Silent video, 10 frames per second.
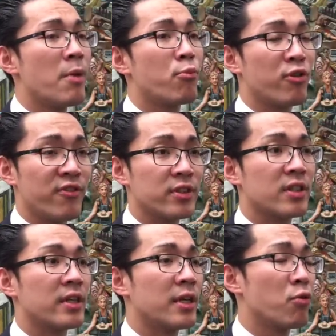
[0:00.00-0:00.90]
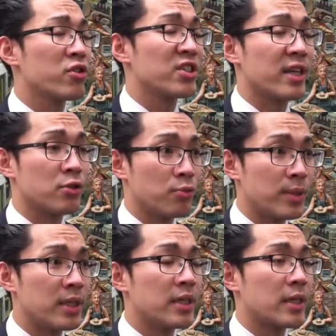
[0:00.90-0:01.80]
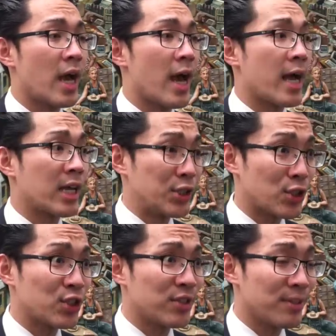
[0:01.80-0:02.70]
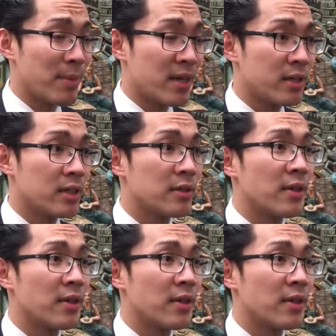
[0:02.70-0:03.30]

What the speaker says: Previously, it was said to be conducted under a manner